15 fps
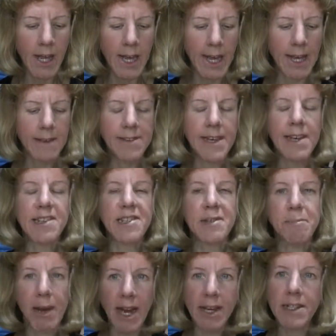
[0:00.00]
Is
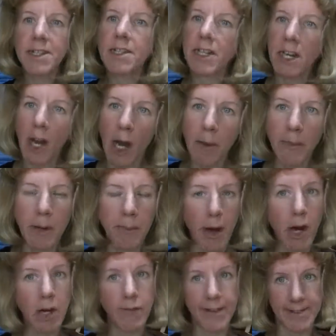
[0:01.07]
expect to come
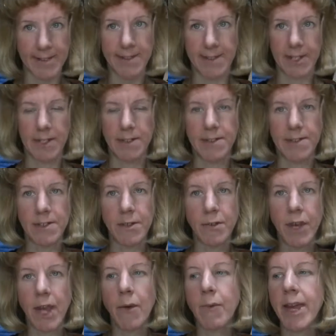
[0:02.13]
upon resistance.
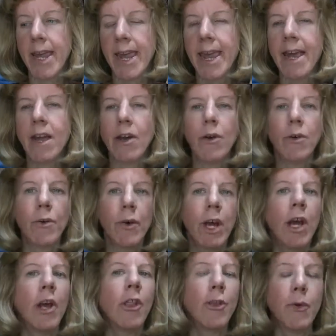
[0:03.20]
Okay, we can't go
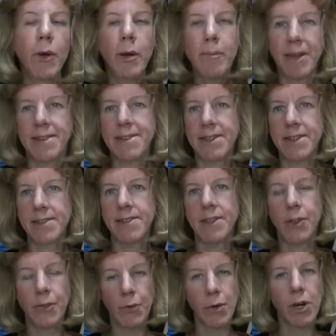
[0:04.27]
through our business
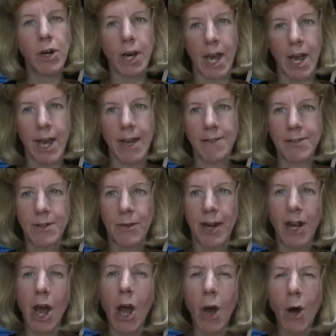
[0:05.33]
and through our lives going,
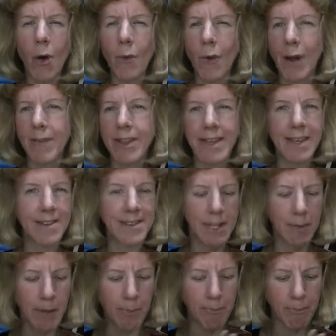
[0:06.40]
oh, everything's
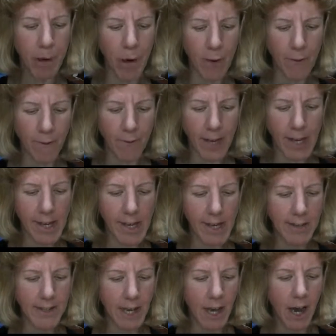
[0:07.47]
going to be
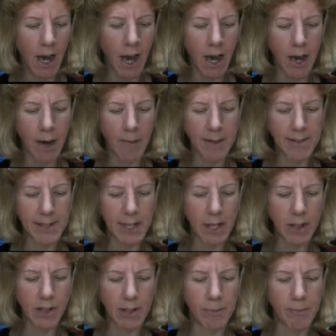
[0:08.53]
perfect. It's going
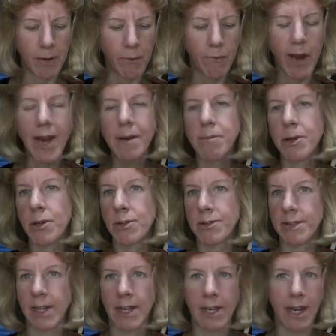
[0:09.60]
to just be
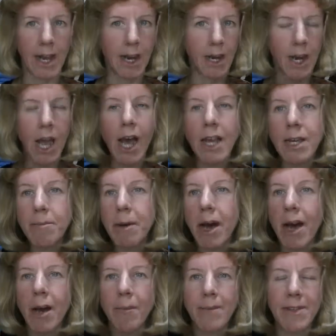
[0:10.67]
rainbows and
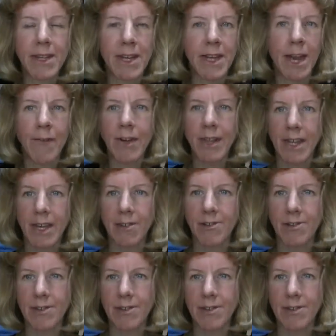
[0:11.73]
lollipops, and everything's